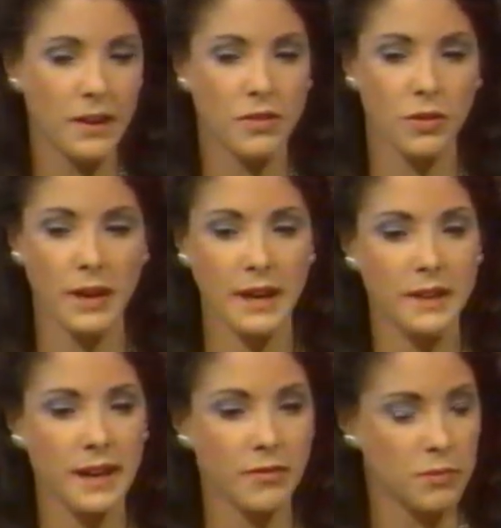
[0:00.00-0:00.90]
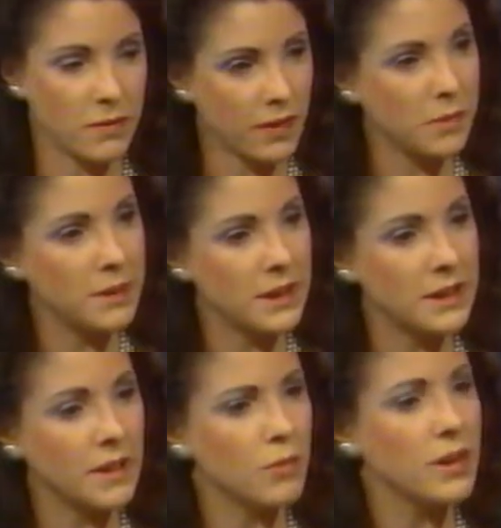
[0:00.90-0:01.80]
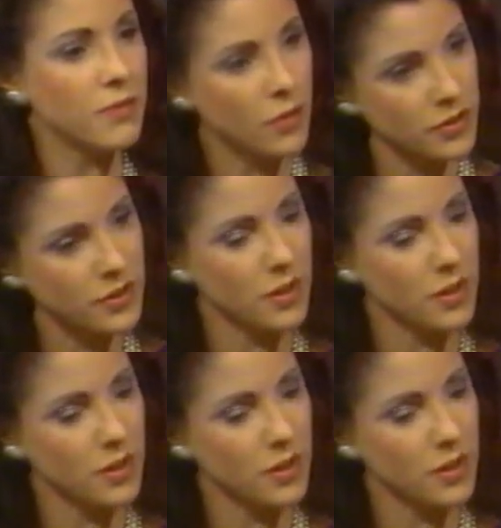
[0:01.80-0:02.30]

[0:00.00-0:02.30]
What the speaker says: So getting that from the very beginning and reinforcing